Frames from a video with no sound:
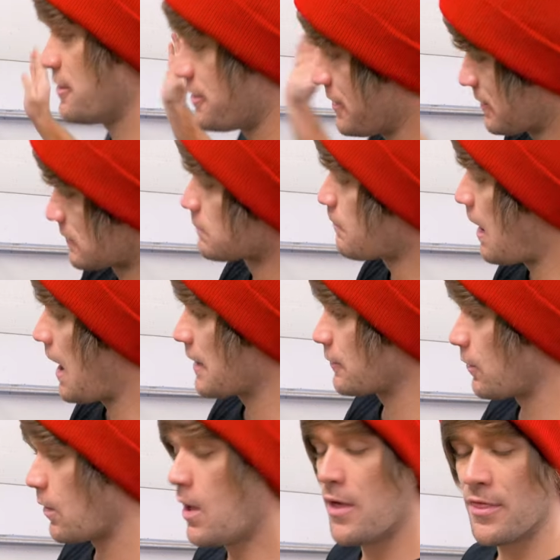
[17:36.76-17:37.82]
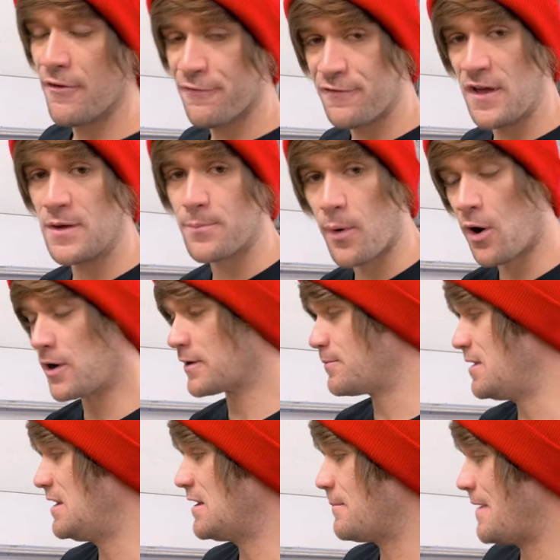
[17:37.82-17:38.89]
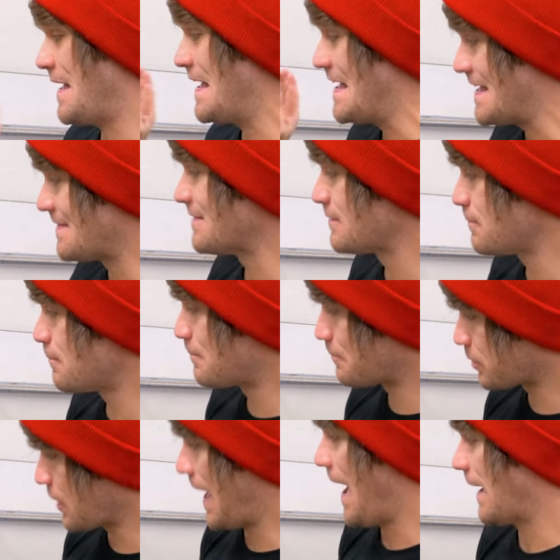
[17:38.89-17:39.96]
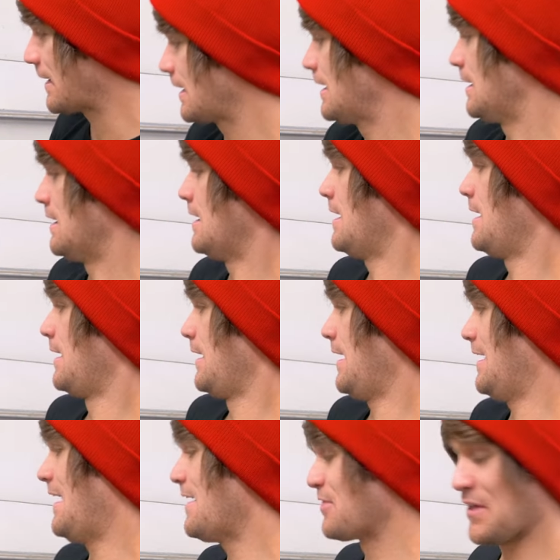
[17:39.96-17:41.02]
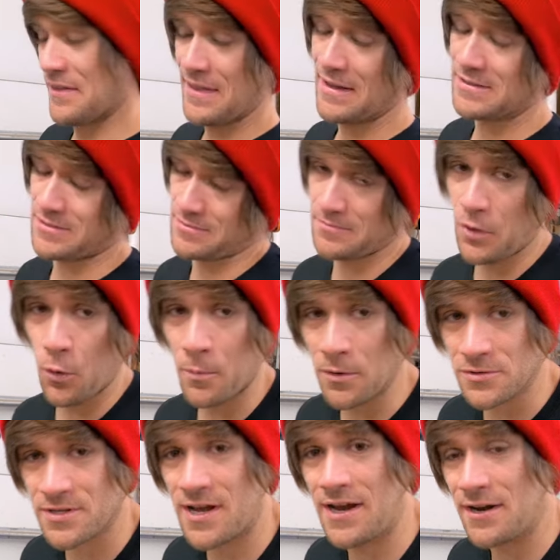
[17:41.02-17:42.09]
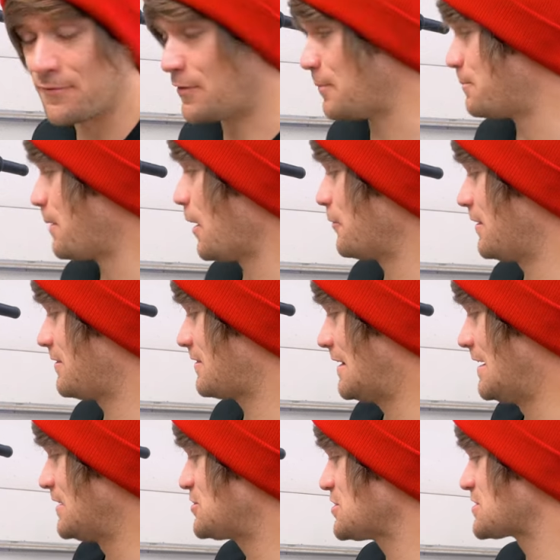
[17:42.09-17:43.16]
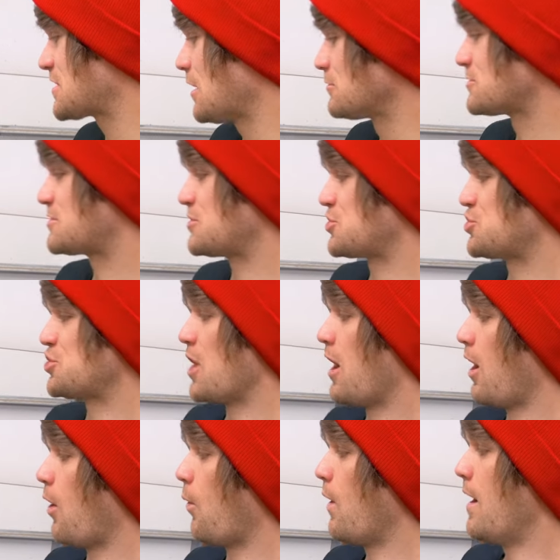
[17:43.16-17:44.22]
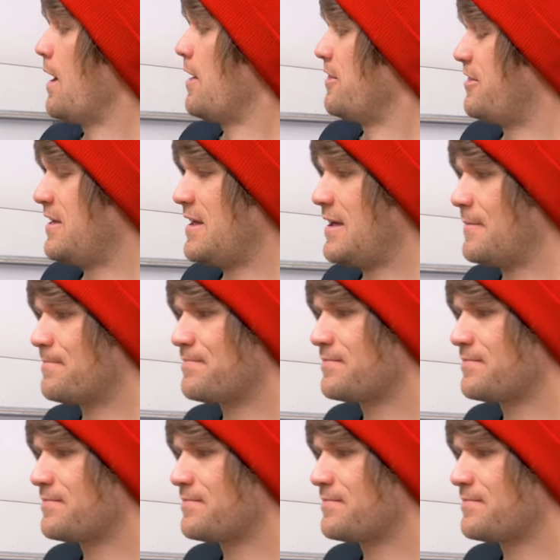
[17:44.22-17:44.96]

this model, the Fit Park Medium, in black. And I think that's almost kind of a bonus. And it just goes to show the